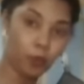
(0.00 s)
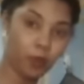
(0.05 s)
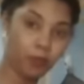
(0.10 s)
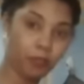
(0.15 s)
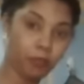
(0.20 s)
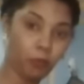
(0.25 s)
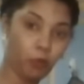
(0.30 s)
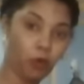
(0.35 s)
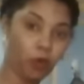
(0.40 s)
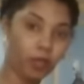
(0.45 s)

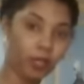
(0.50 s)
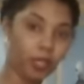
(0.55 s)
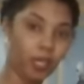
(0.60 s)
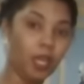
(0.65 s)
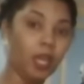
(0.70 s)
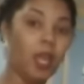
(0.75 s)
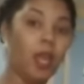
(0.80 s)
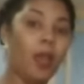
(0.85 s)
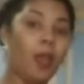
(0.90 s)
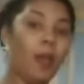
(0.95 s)
with
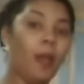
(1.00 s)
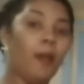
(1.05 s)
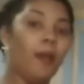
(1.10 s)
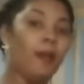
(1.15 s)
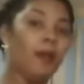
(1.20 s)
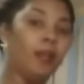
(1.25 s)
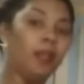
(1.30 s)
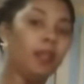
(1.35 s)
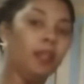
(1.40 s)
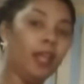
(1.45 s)
water.
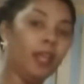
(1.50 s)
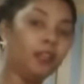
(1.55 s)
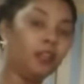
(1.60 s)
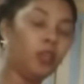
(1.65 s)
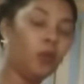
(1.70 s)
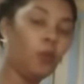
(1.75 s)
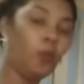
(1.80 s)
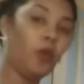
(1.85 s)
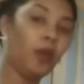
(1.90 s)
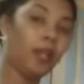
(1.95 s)
Let
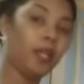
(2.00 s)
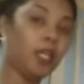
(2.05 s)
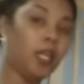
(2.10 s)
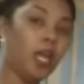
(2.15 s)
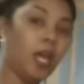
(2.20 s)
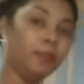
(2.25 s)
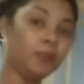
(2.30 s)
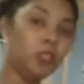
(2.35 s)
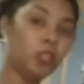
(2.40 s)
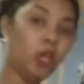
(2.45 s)
the water
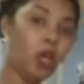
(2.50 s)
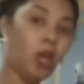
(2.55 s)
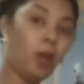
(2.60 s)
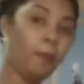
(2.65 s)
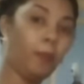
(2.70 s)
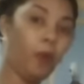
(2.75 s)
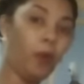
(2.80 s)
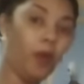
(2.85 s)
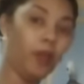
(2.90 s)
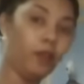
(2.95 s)
come to a
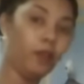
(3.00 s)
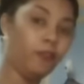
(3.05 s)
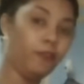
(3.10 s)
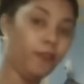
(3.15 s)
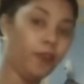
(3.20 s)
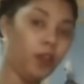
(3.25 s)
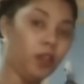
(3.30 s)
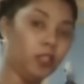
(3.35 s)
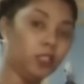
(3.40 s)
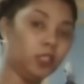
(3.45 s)
boil
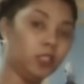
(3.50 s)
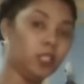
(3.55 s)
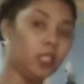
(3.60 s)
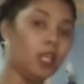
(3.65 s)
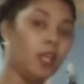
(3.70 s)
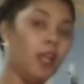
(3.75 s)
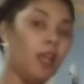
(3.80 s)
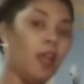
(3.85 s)
first.